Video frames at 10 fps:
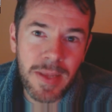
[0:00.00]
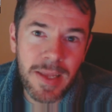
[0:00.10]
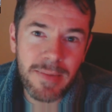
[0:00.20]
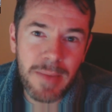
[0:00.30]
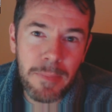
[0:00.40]
It
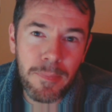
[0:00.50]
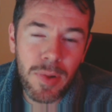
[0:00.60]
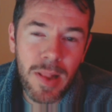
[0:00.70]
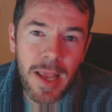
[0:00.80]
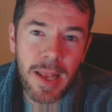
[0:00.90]
has been
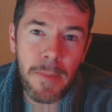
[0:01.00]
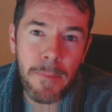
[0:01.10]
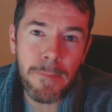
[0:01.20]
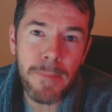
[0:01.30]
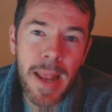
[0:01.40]
played
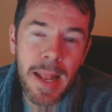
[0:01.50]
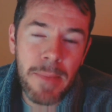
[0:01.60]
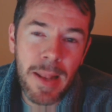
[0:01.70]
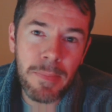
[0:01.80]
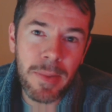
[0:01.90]
many,
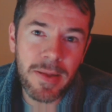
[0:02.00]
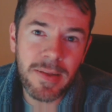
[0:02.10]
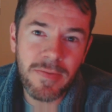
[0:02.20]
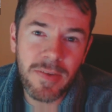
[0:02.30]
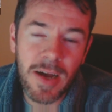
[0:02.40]
many
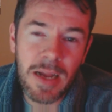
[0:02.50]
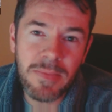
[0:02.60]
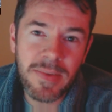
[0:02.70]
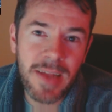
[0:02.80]
millions of times,